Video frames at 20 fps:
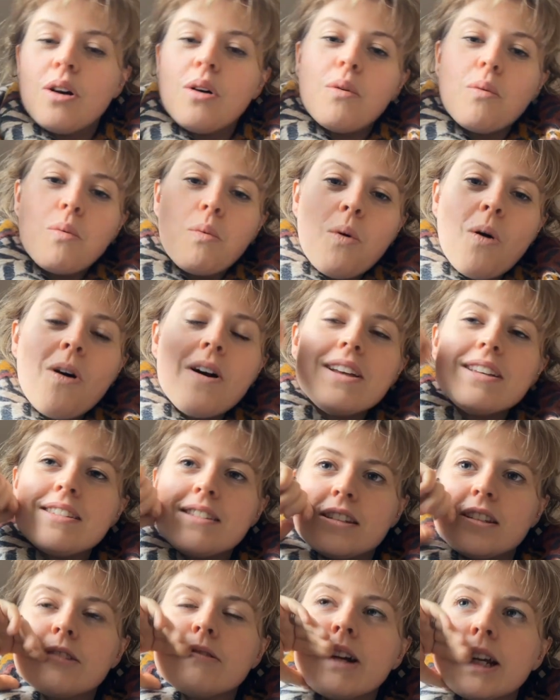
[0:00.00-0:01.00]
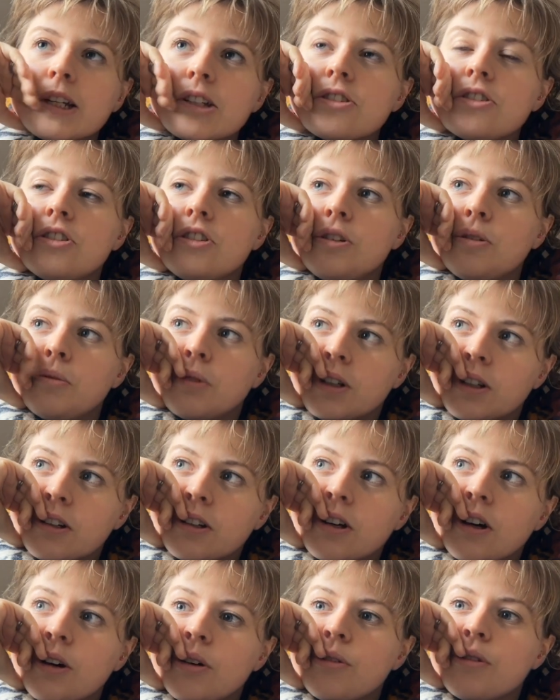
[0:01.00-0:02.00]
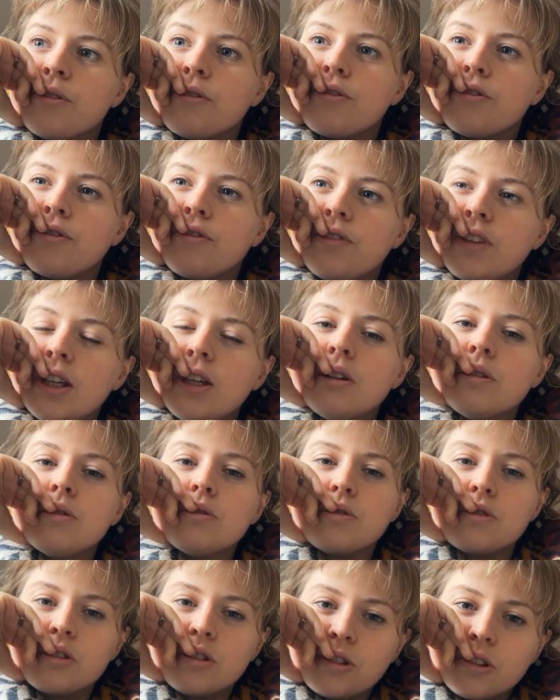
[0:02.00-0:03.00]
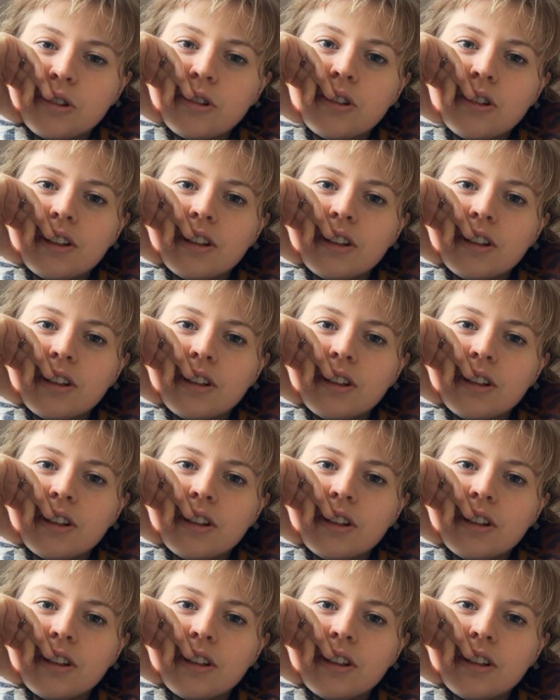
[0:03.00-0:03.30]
what is the direction you want to go that feels good,